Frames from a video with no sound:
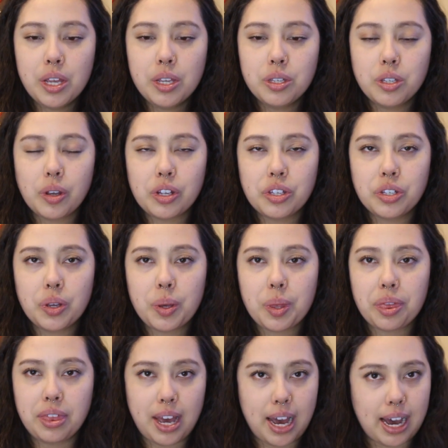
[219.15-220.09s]
So I
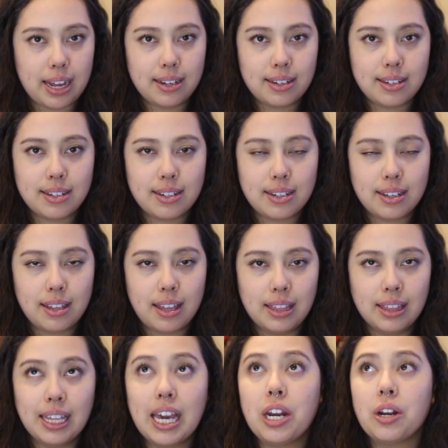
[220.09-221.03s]
took that
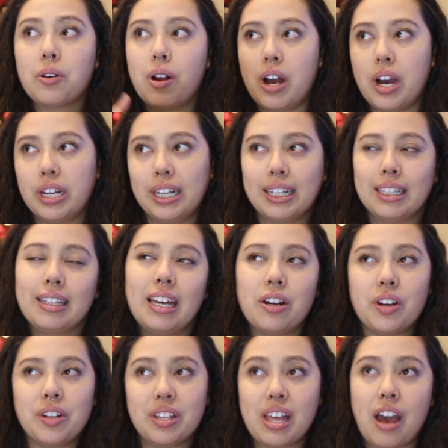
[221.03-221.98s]
later on in
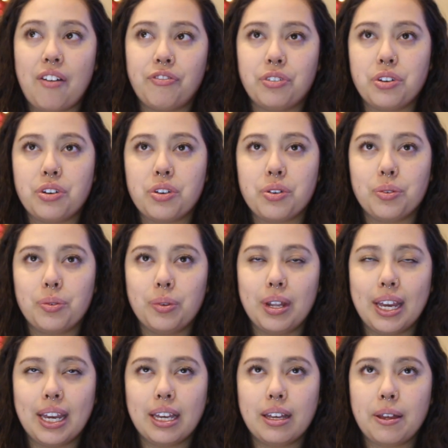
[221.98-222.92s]
the afternoon,
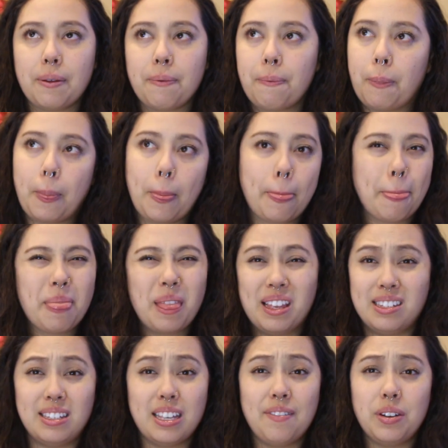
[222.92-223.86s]
like
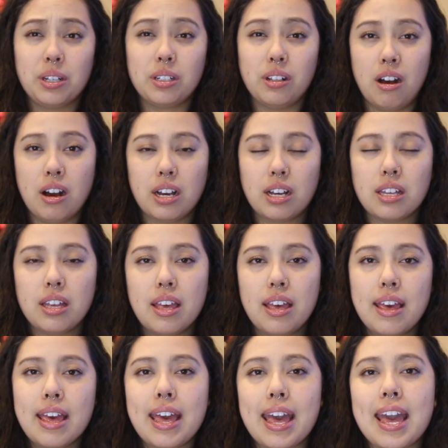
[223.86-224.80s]
7 o'clock,
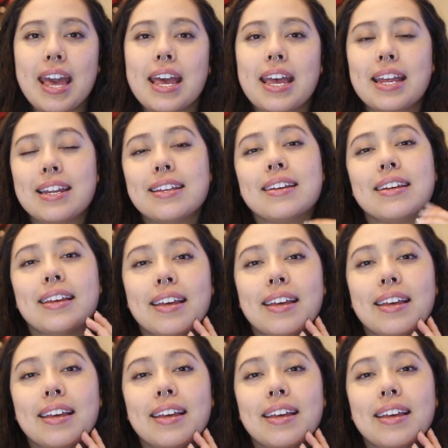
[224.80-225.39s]
and